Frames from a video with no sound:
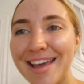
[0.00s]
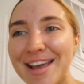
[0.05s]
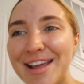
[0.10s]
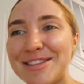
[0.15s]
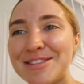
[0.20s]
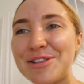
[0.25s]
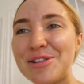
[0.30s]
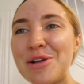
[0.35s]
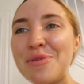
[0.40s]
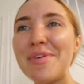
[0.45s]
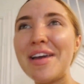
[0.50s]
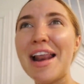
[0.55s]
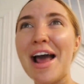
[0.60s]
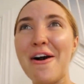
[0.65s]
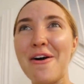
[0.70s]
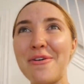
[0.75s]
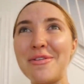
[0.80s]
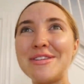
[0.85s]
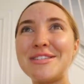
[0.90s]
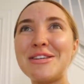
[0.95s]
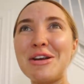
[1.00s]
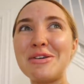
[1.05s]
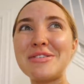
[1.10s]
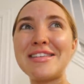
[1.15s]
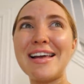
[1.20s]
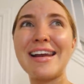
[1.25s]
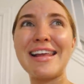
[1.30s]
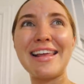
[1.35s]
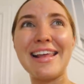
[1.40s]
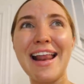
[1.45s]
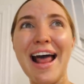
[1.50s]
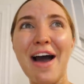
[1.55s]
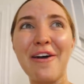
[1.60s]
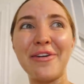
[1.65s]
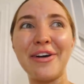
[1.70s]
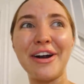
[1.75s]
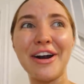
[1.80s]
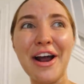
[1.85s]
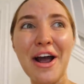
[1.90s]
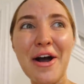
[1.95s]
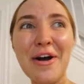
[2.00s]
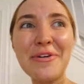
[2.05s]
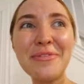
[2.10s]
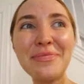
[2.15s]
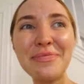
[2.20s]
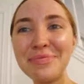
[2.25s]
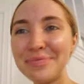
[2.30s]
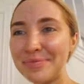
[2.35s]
It's gloomy now. It was so sunny an hour ago.